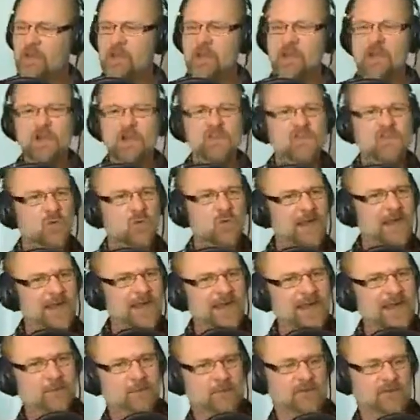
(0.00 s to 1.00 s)
So what
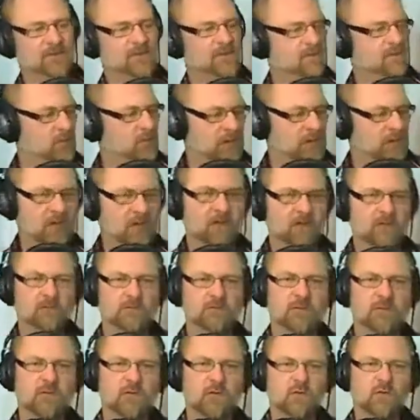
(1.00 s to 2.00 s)
happens? Well,
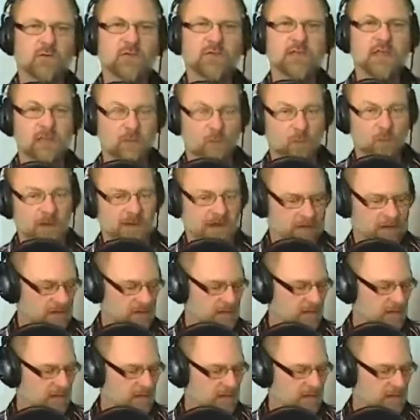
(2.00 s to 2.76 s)
we gain weight,